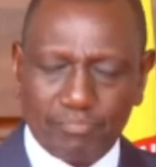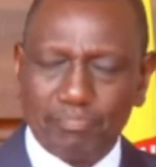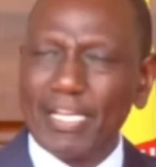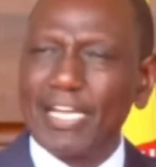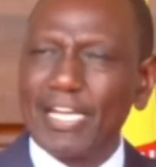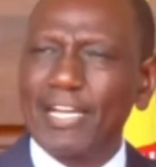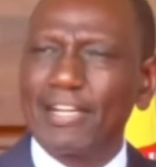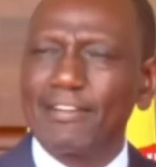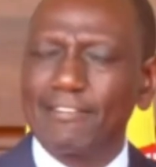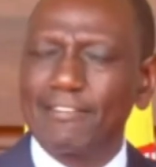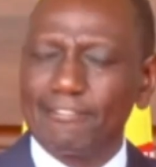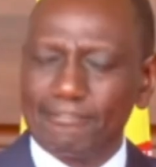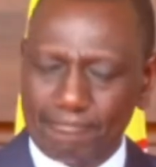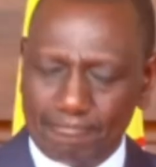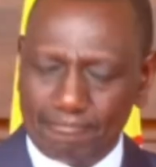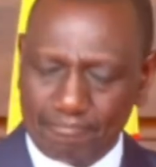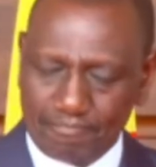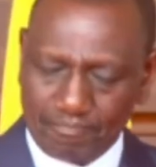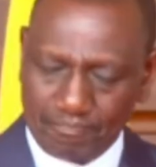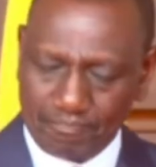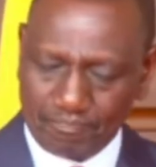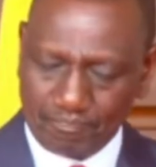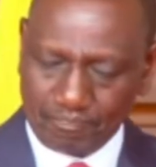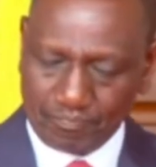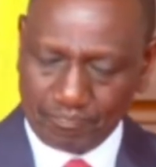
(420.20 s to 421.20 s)
bill,
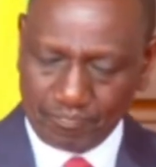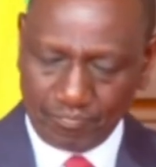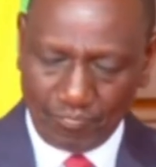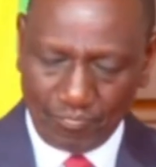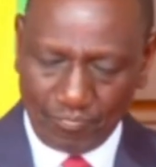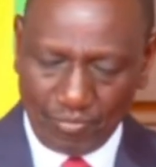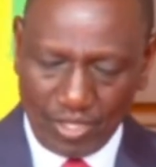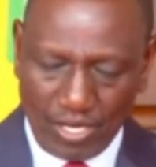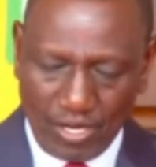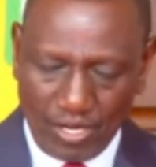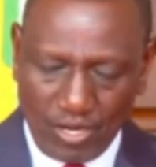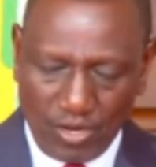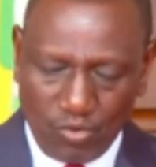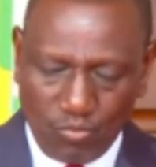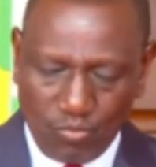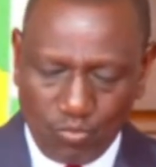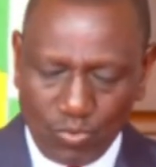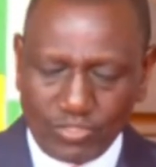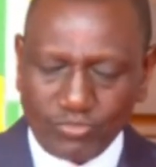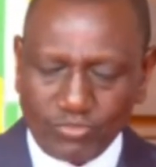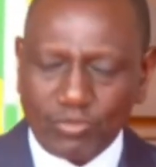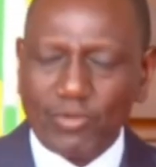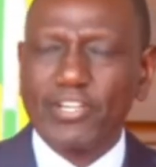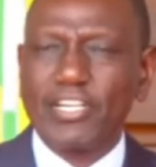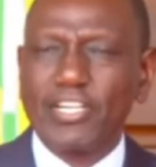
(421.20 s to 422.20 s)

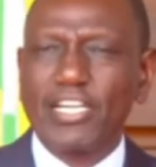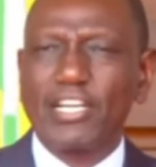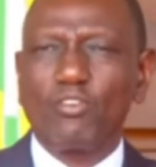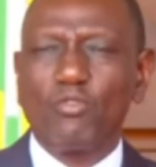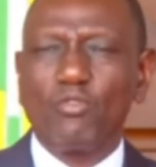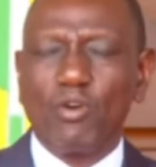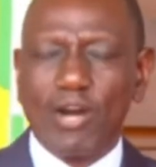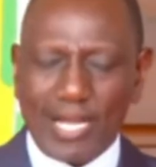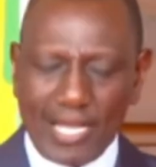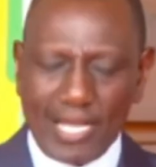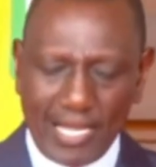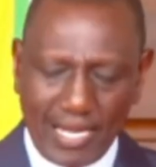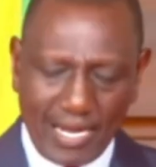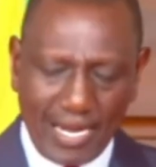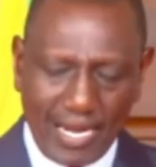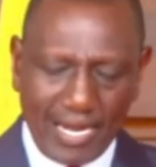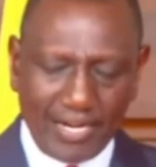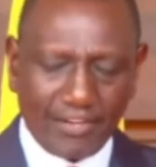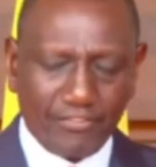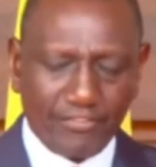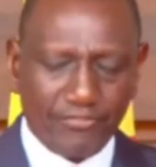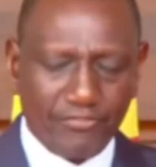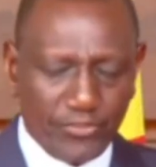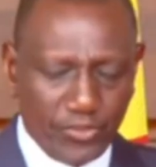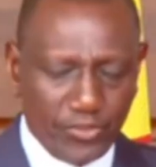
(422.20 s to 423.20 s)
which will require a
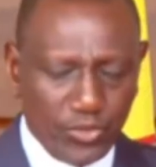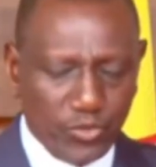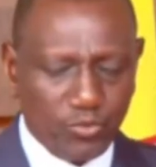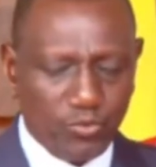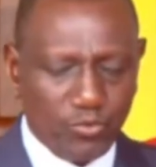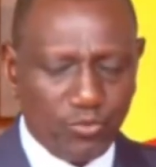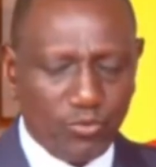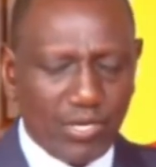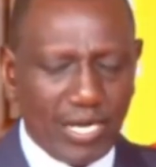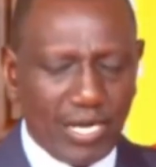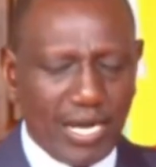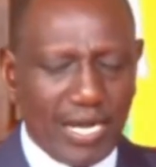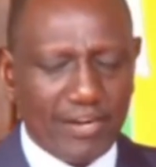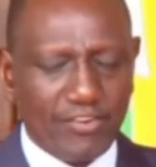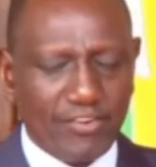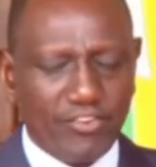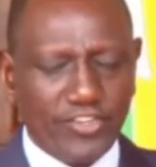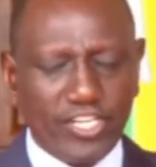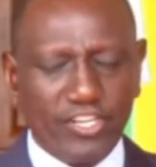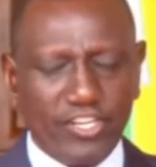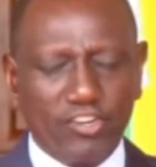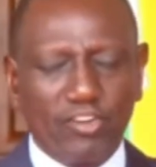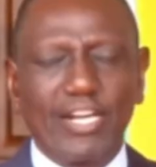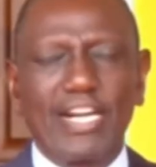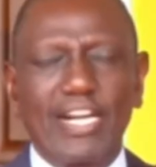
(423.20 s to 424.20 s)
review and
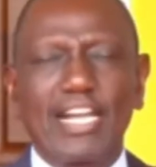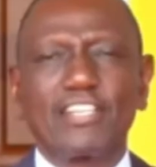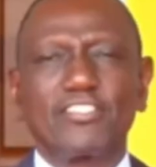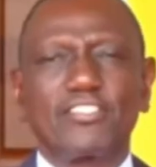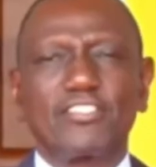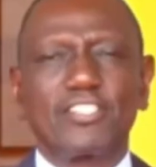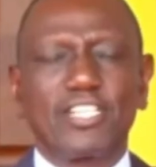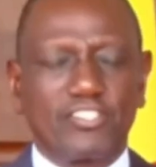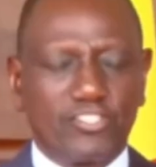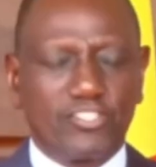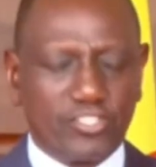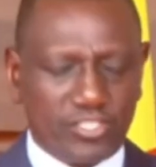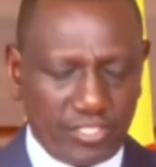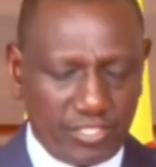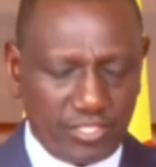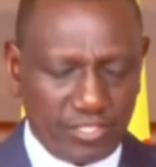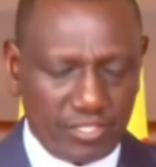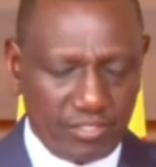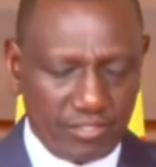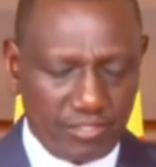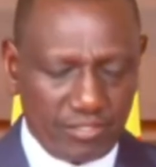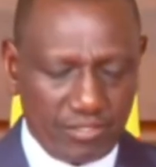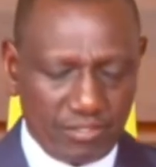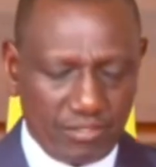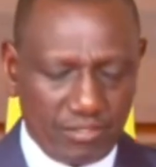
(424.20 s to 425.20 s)

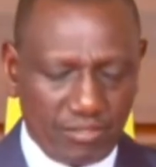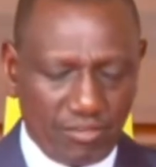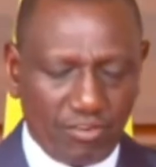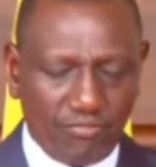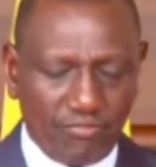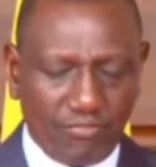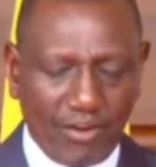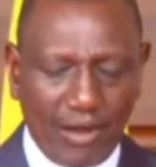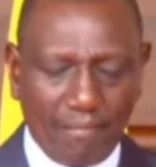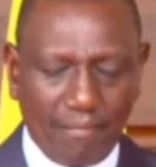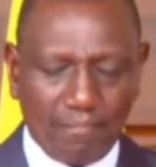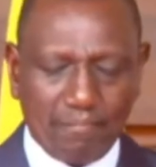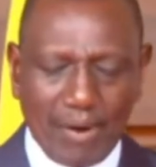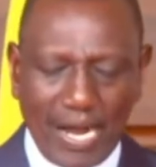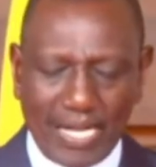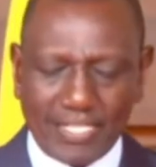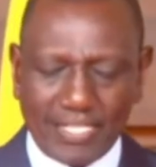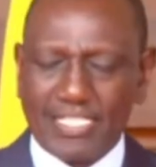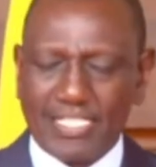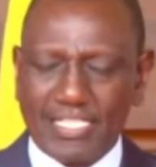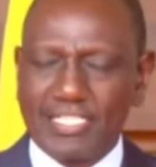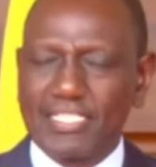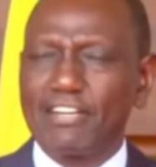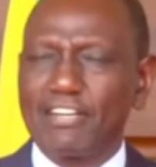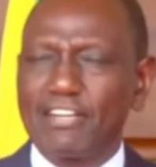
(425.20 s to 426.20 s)
reorganization of our
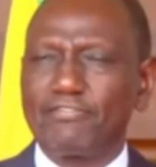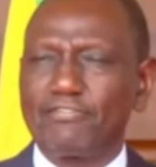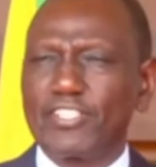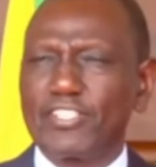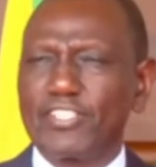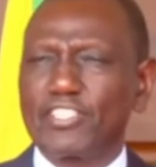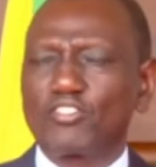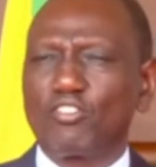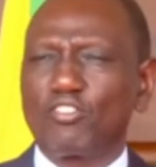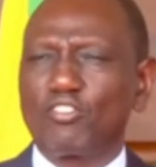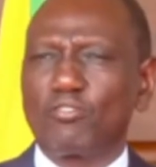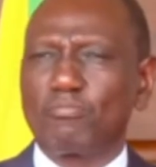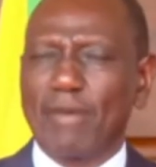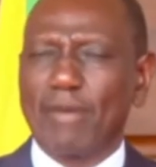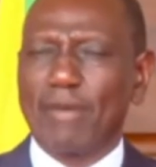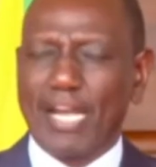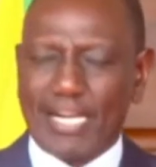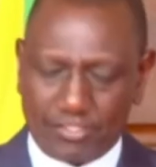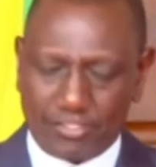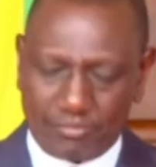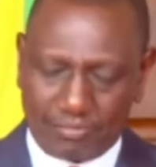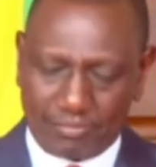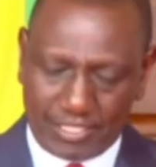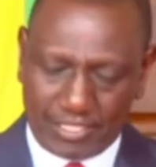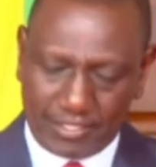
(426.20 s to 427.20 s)
budget and fiscal
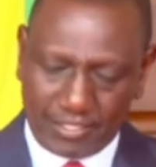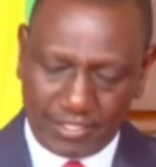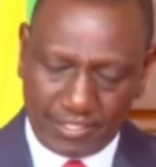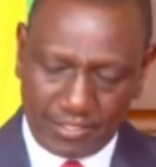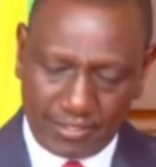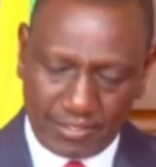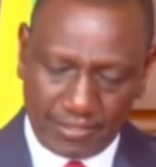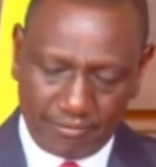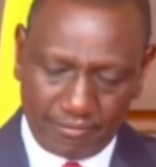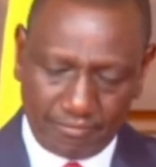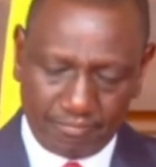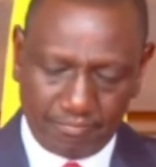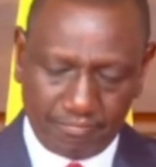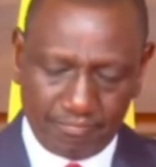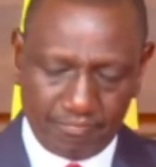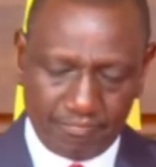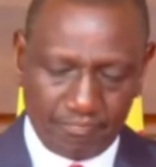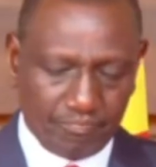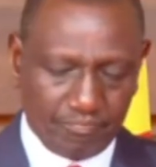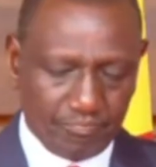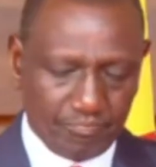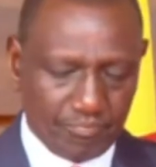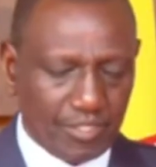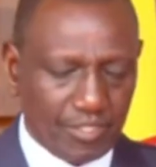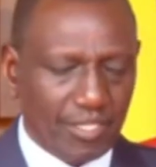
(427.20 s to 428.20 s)
management,
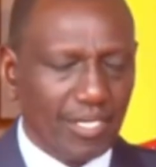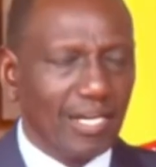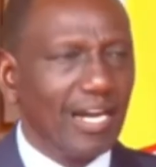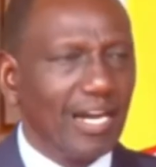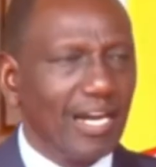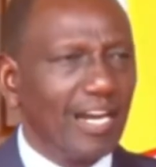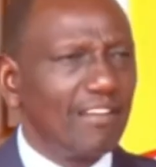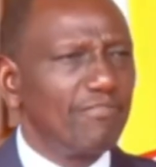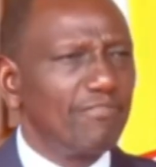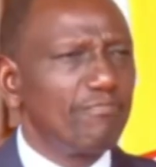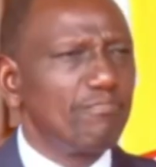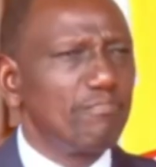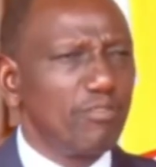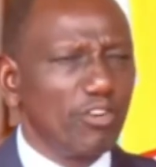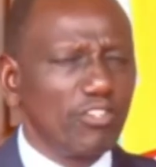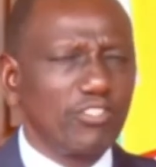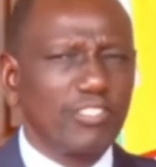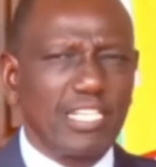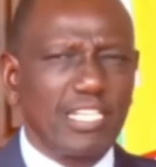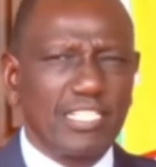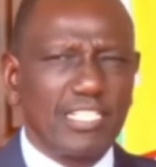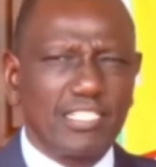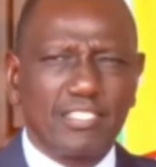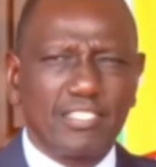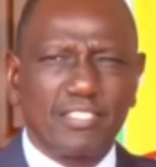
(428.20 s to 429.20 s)
have brought
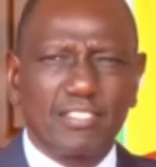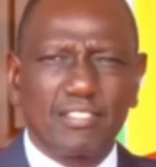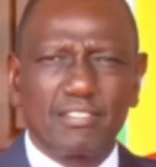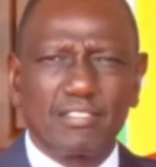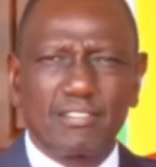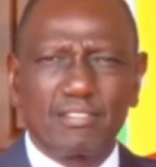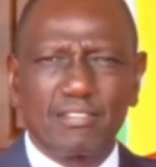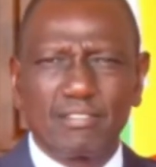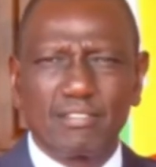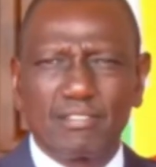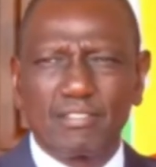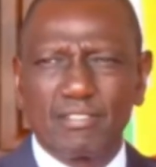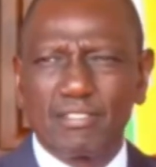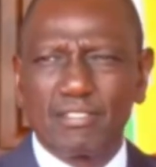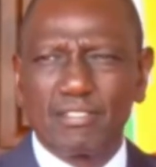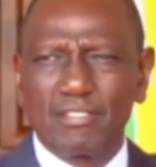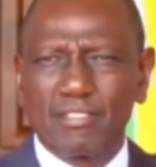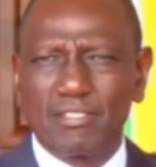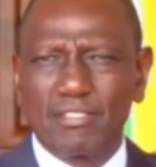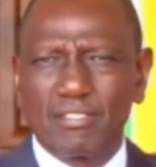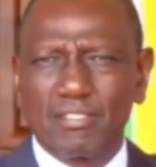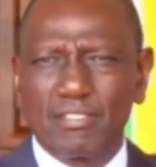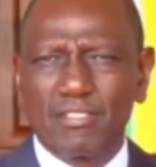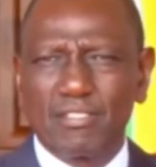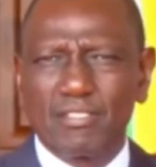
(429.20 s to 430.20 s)
us
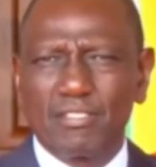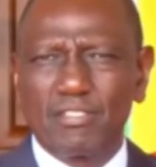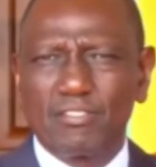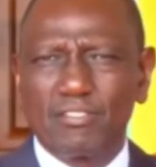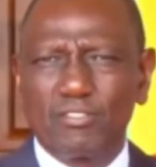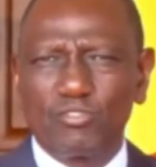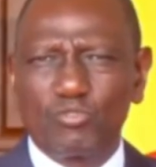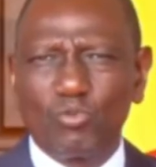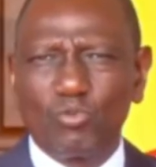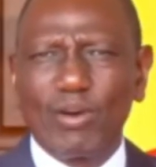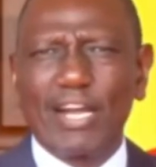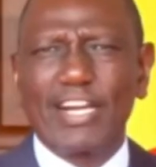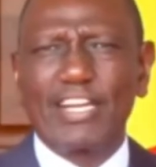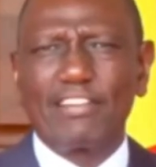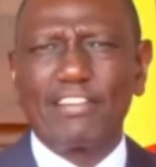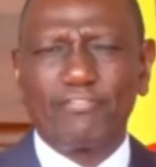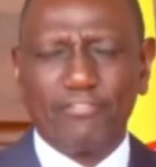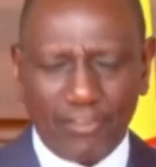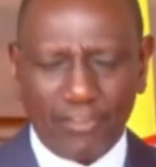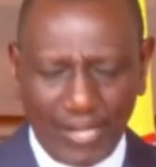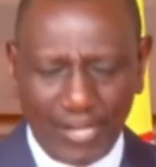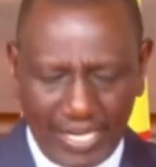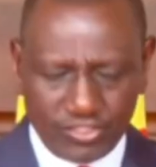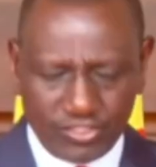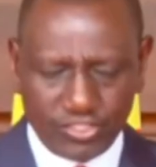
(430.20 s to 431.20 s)
to an
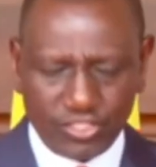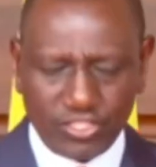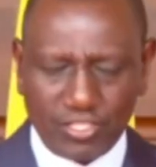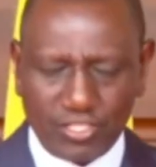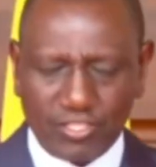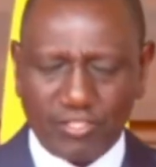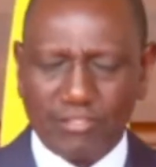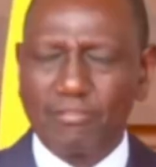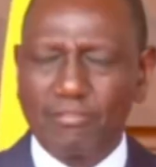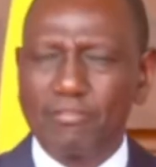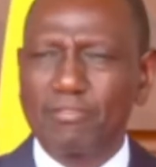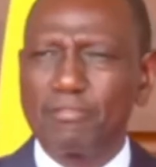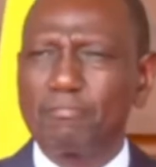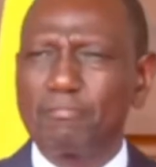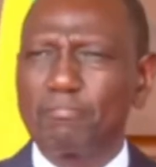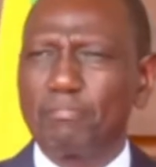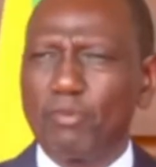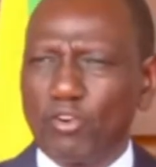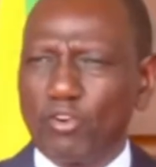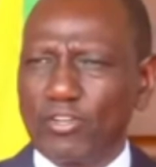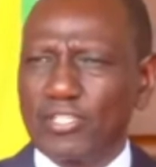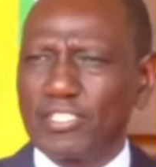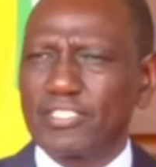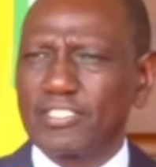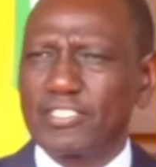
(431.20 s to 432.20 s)
inflection
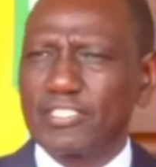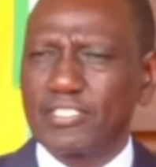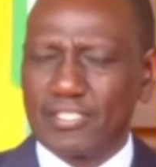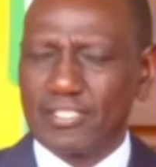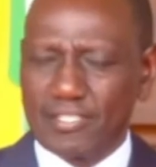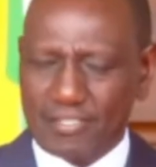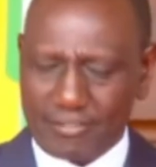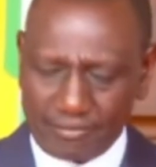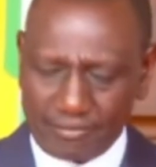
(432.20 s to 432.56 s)
point.